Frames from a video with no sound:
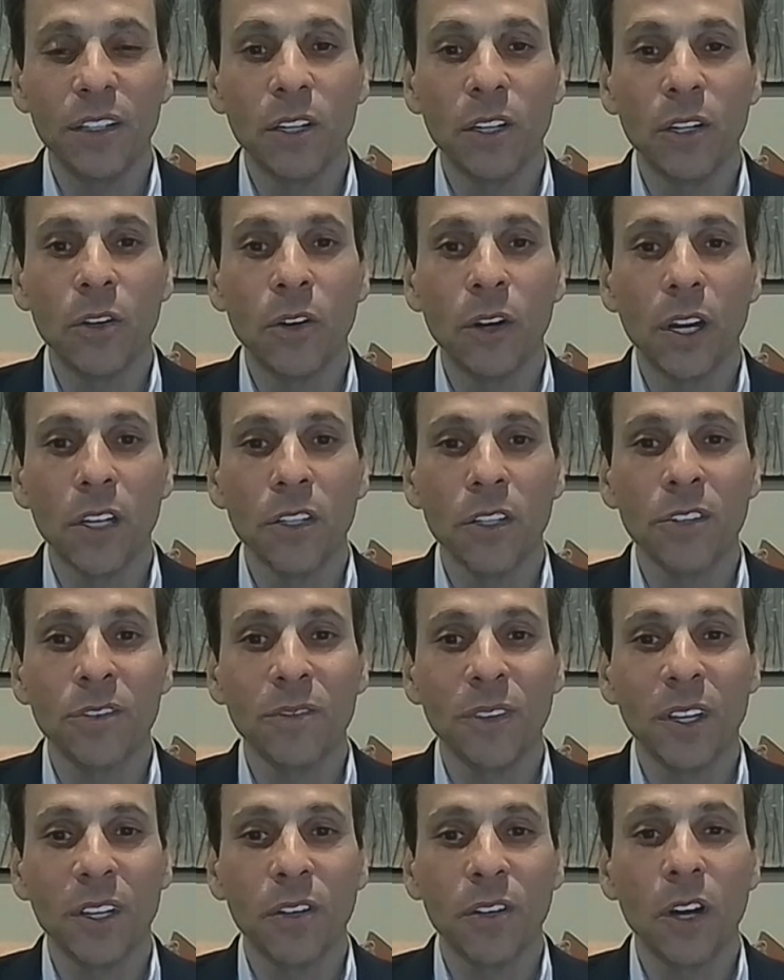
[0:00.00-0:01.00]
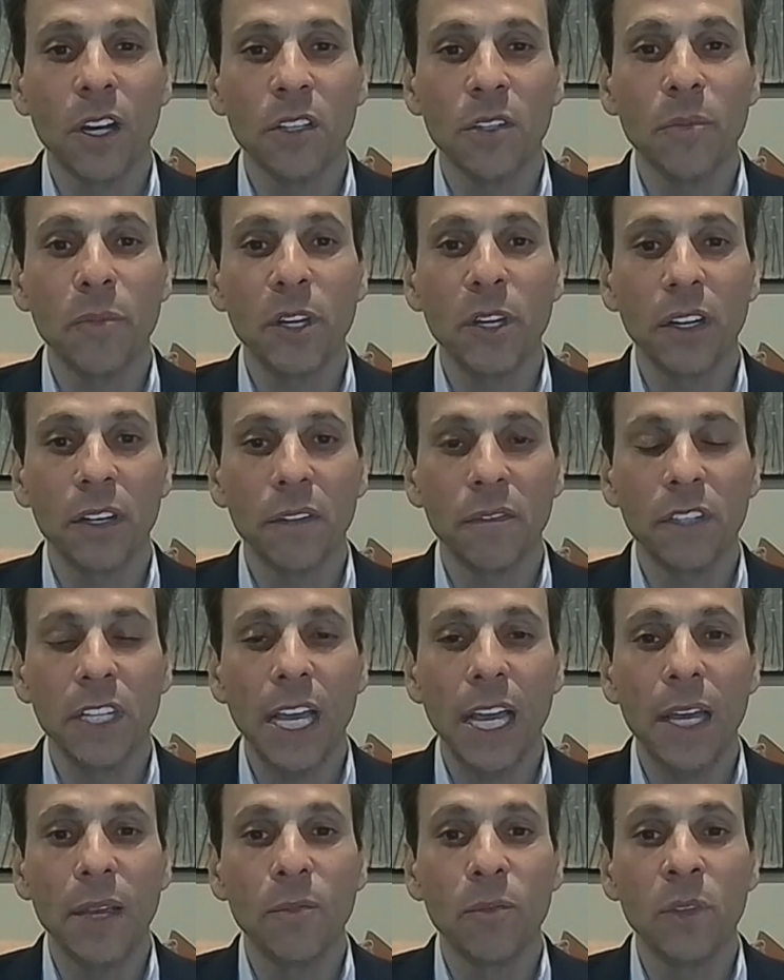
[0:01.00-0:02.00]
across a period of
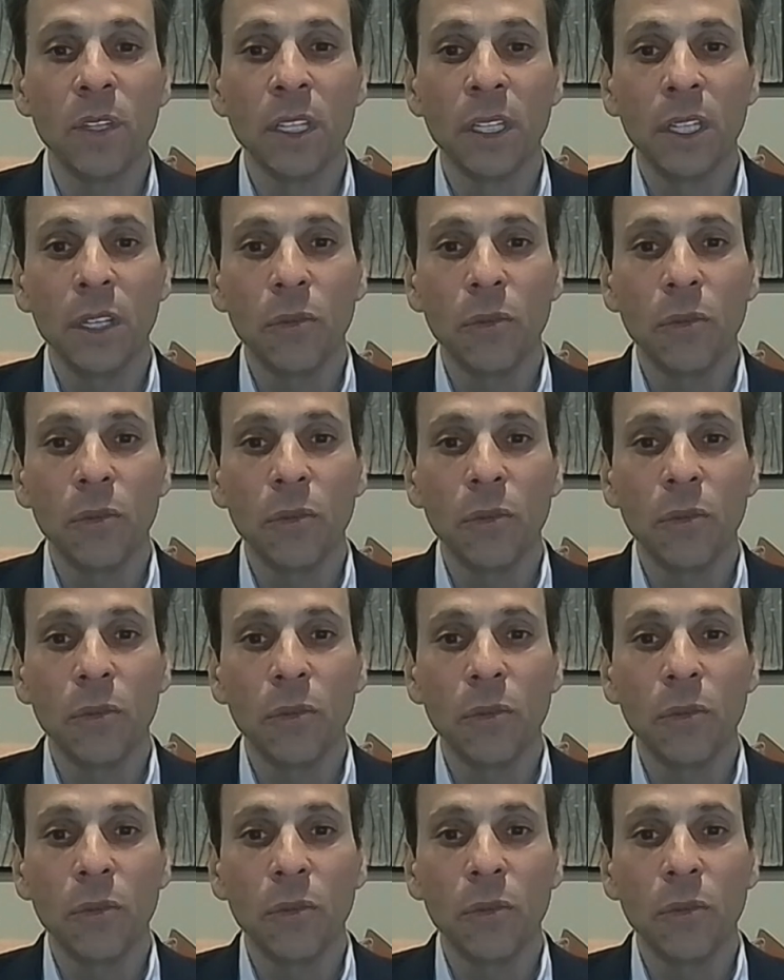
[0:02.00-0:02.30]
time